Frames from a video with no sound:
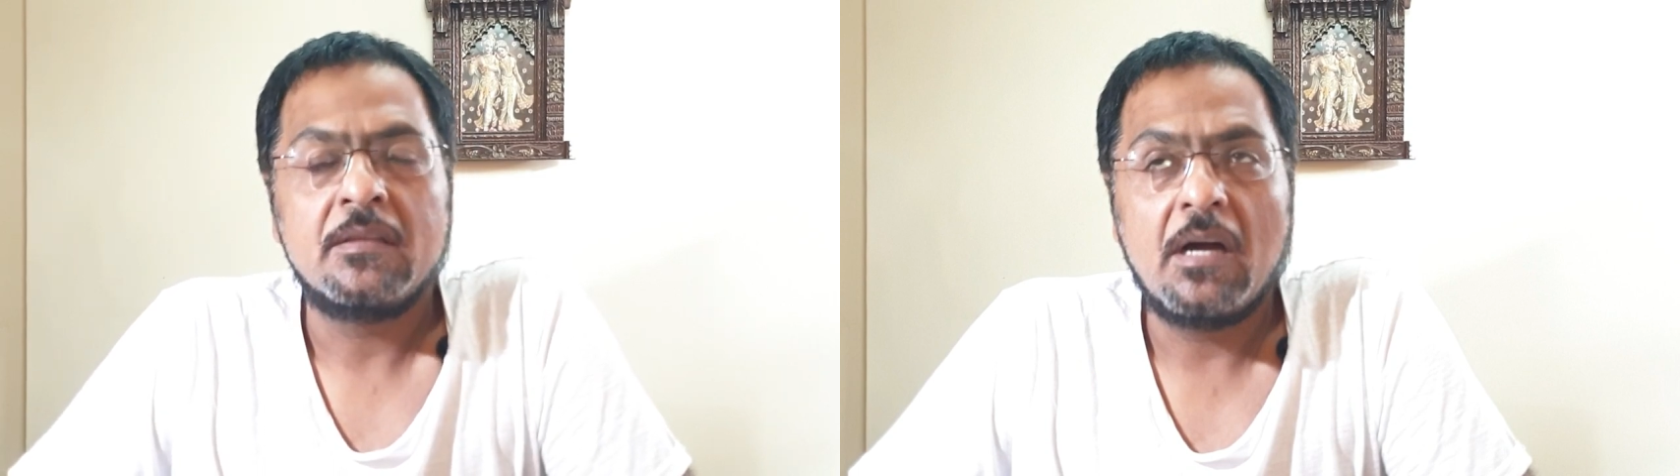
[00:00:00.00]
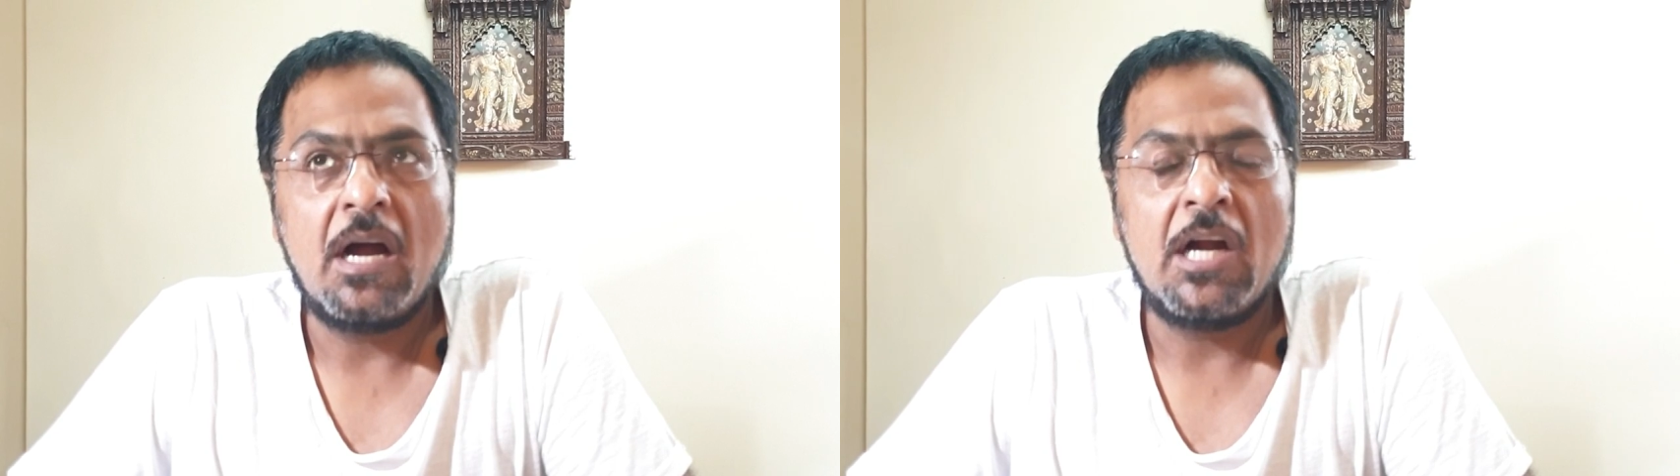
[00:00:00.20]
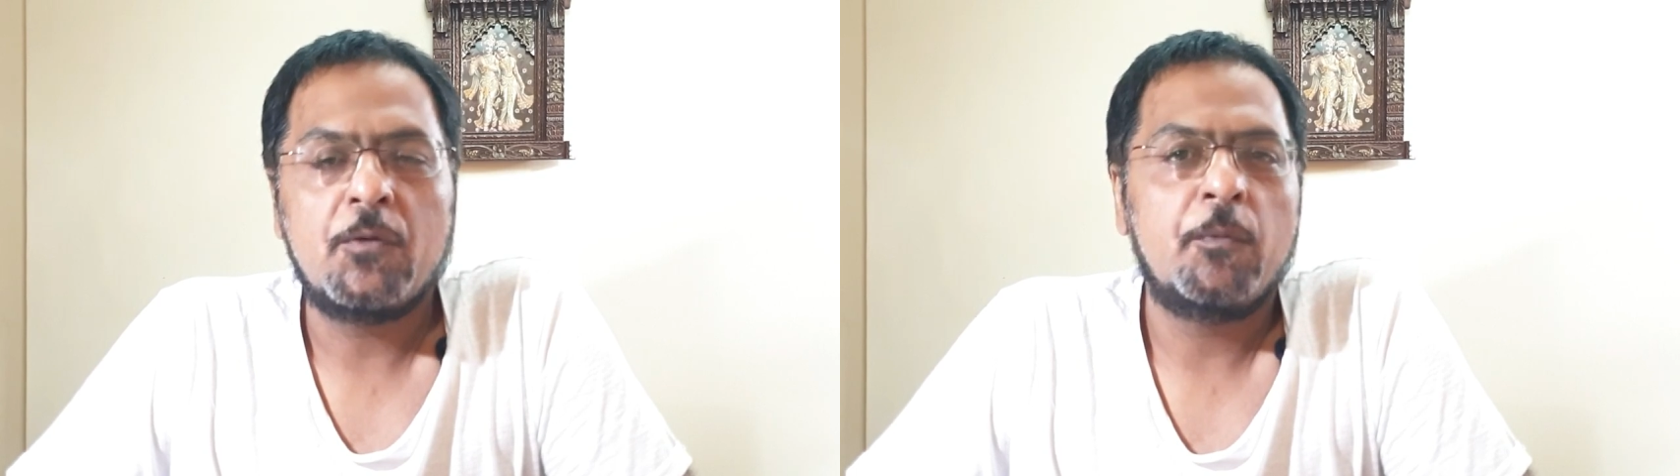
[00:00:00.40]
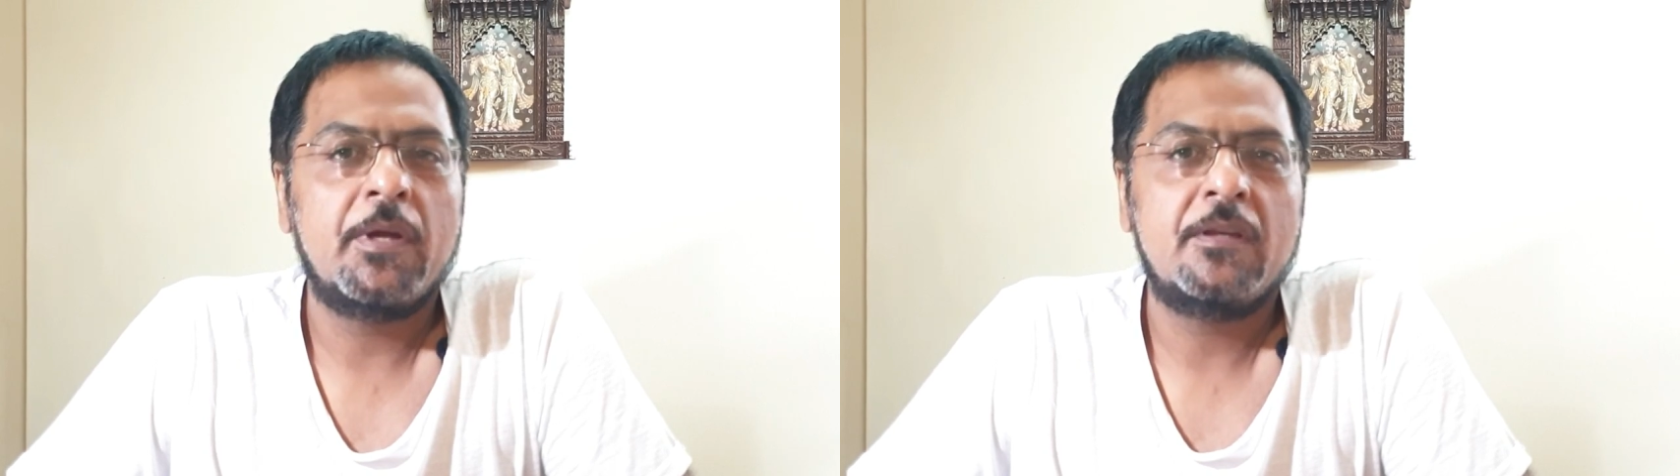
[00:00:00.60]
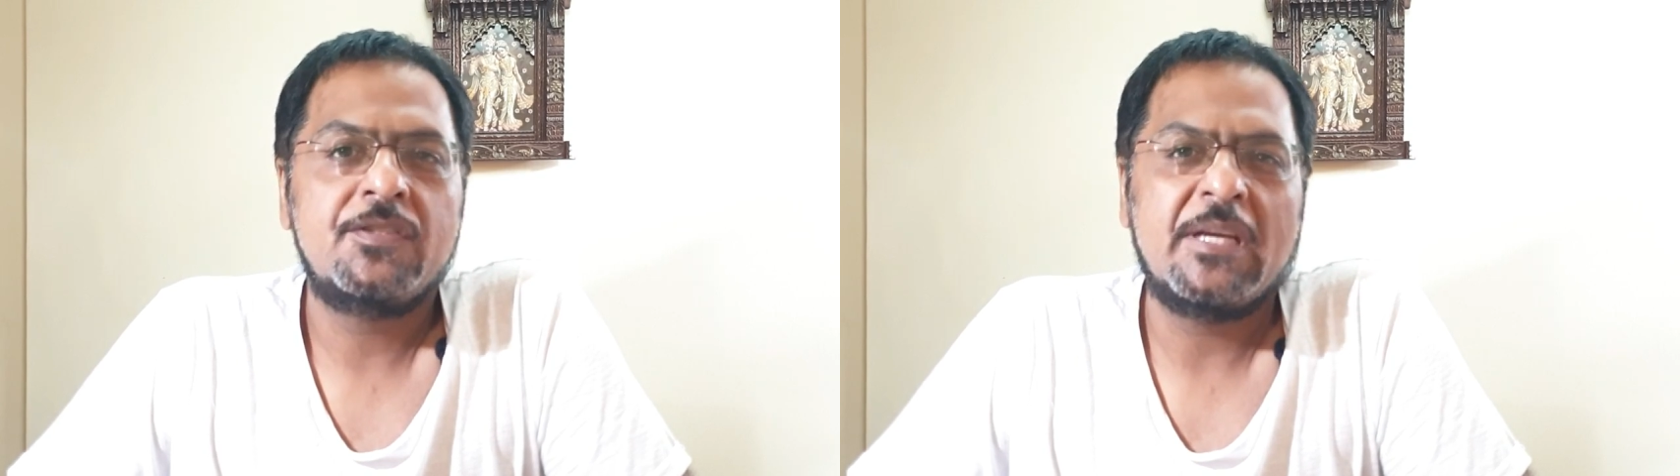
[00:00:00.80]
the art
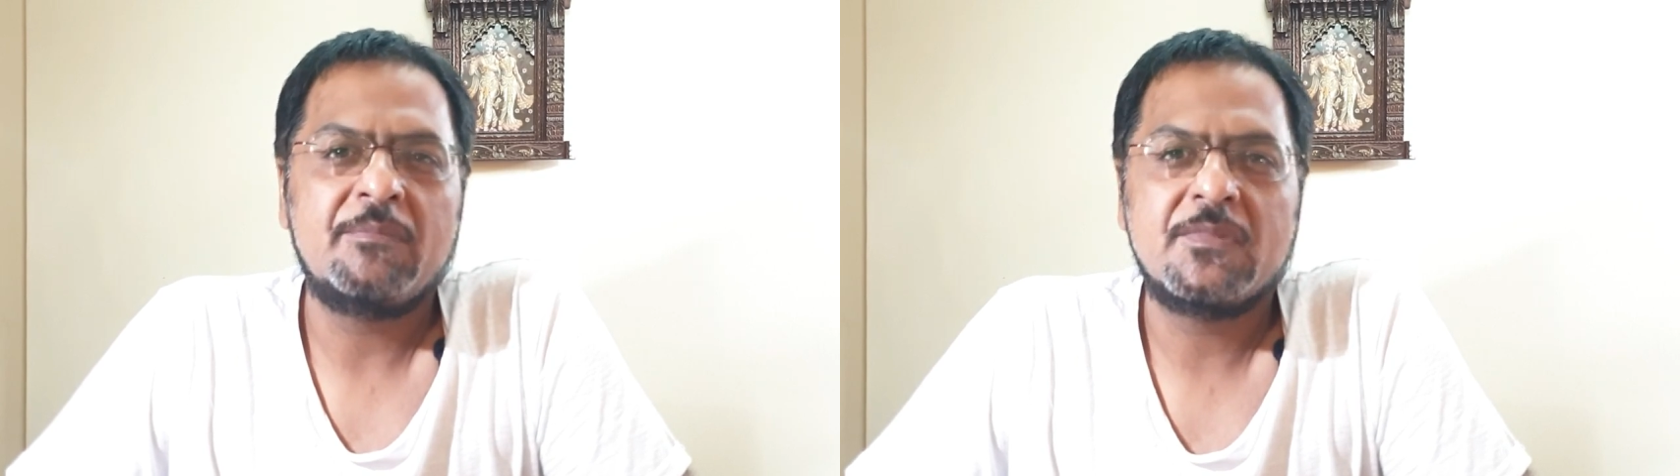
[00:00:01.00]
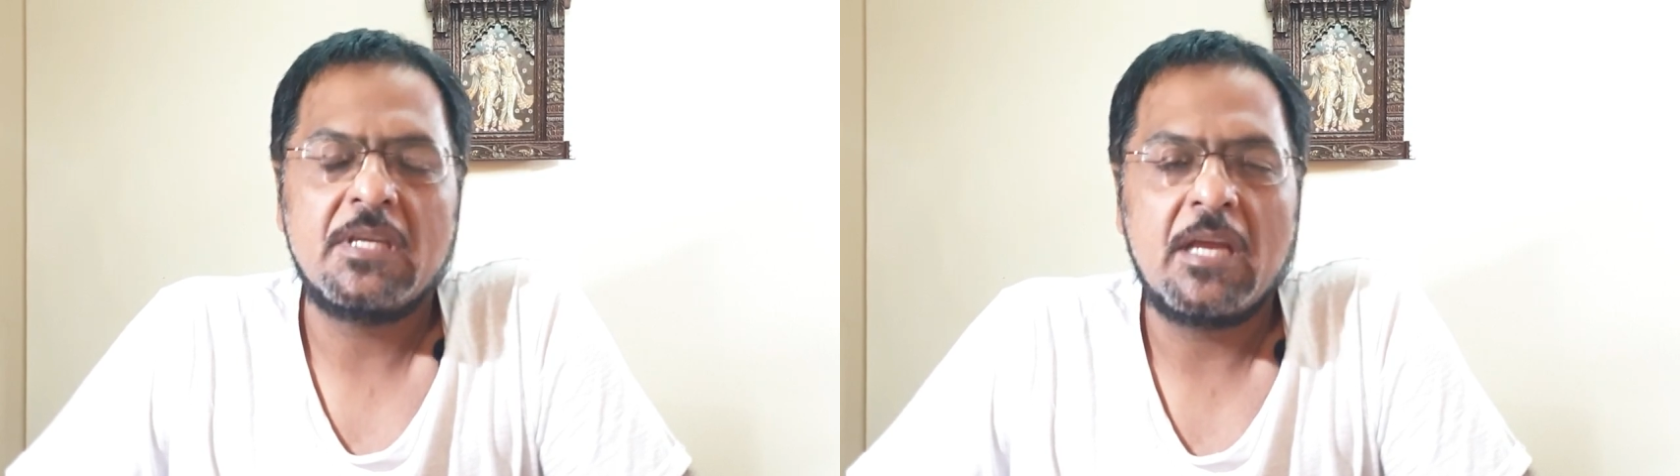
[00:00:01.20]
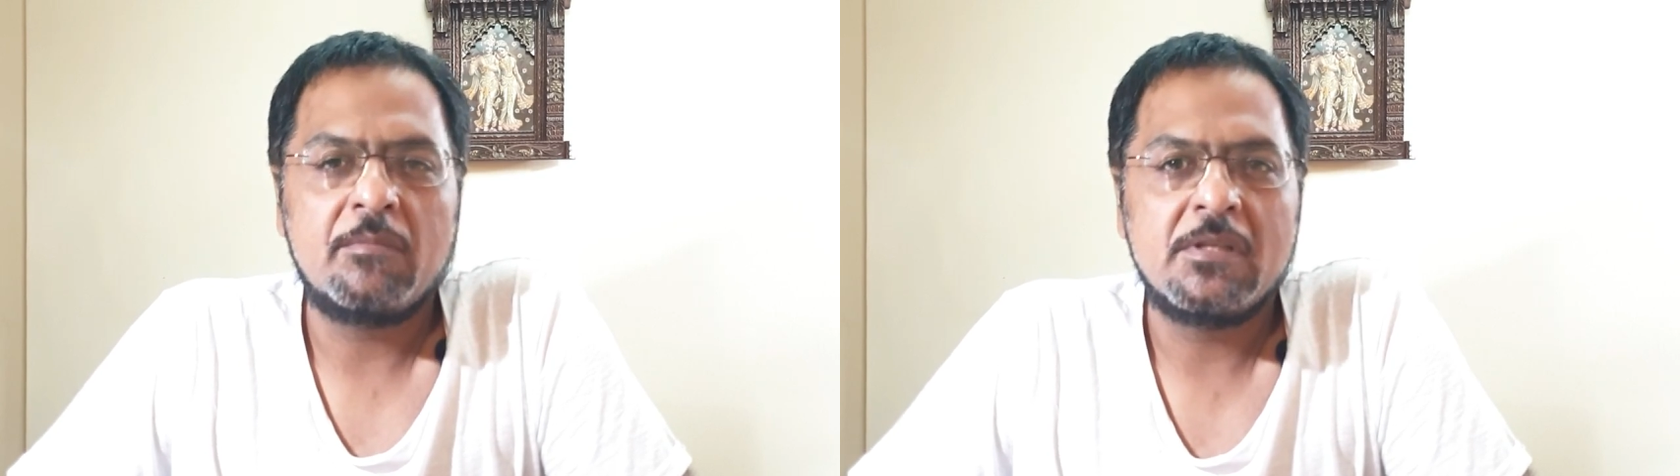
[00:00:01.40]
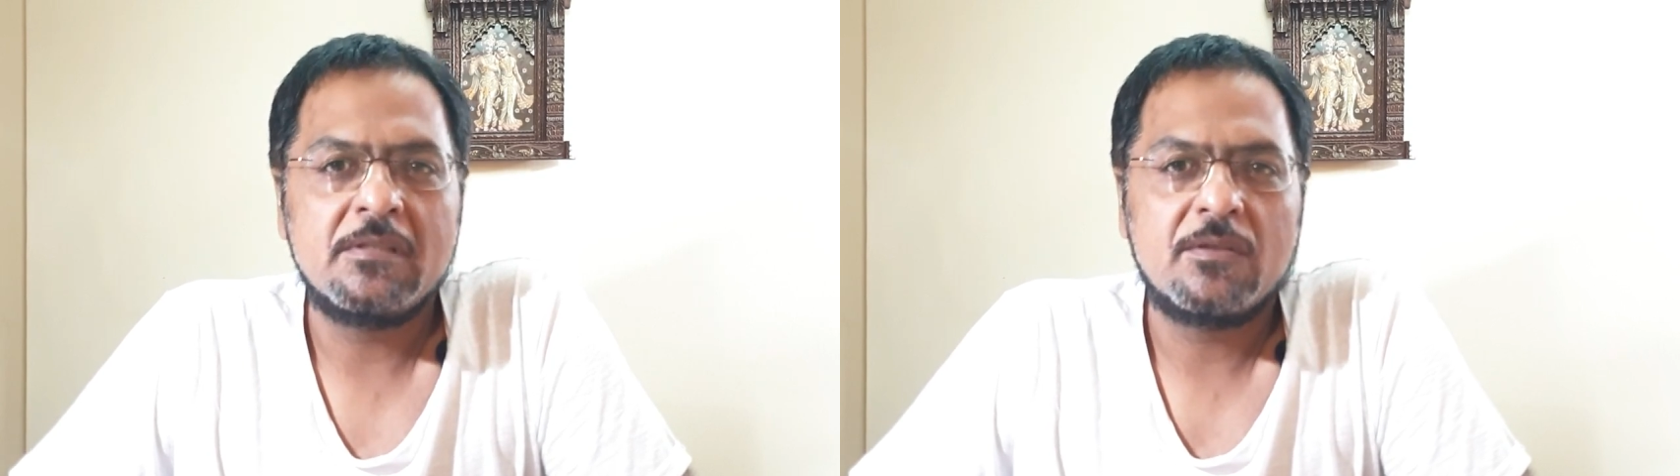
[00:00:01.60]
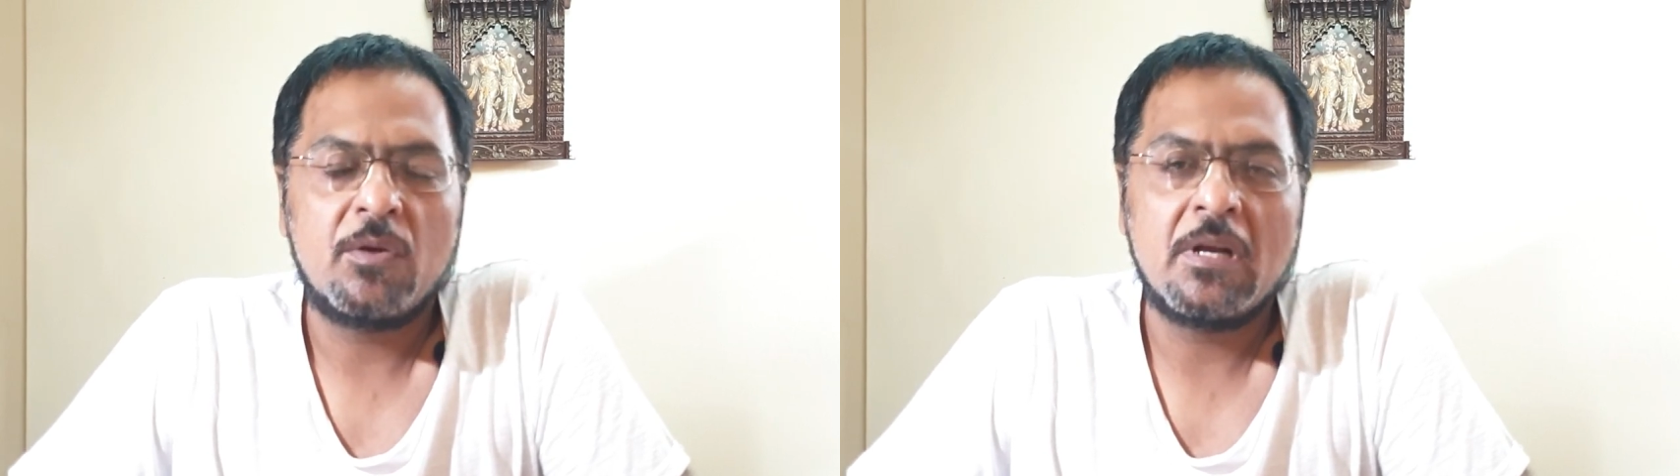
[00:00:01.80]
where gems
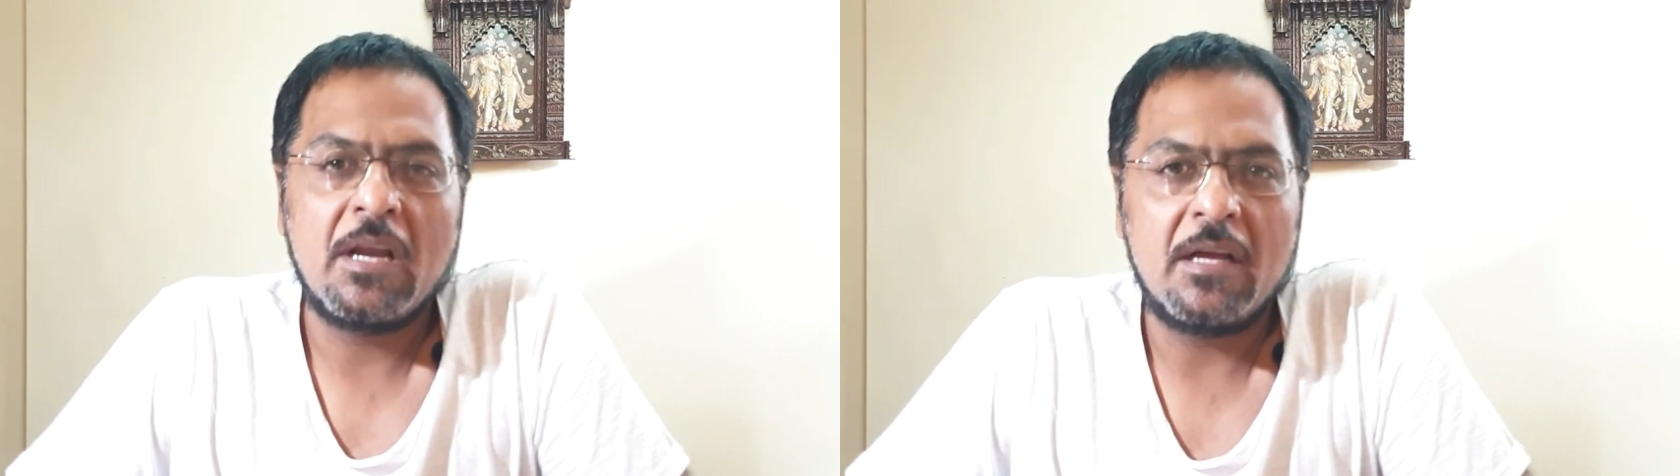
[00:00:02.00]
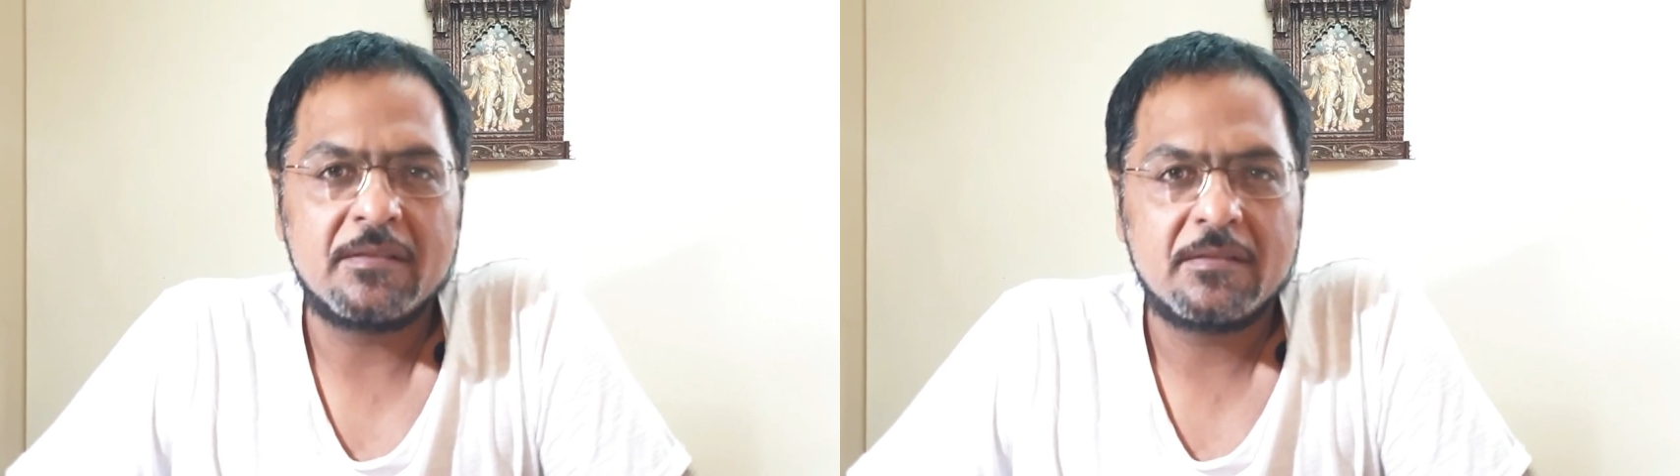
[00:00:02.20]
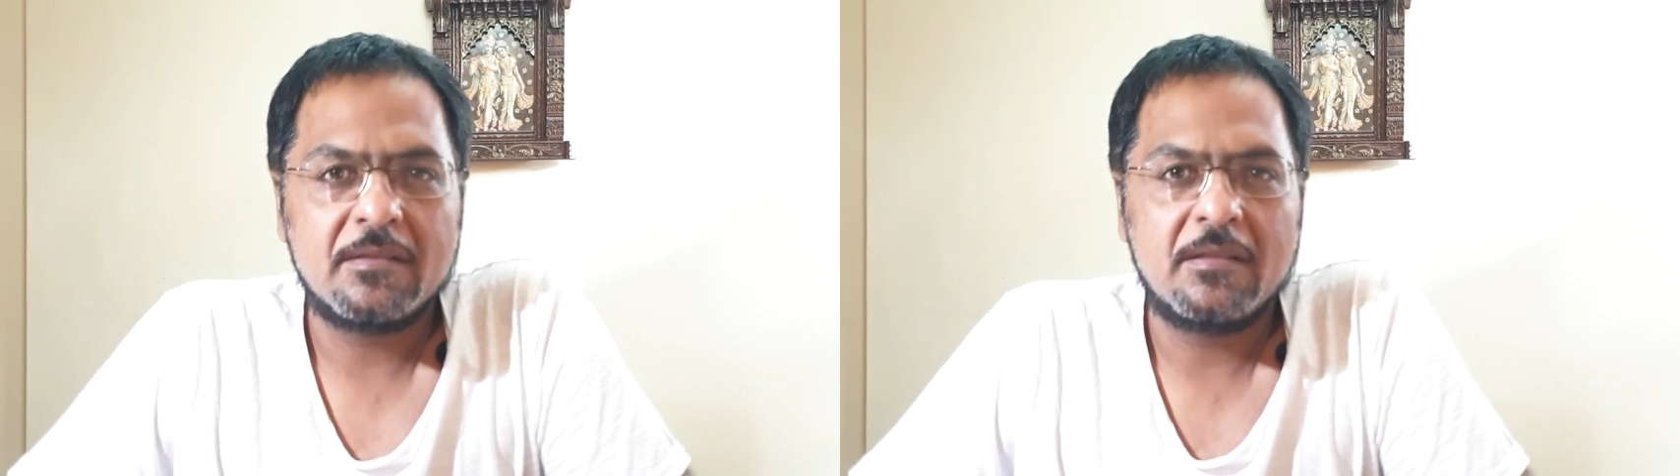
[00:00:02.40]
enamels or glass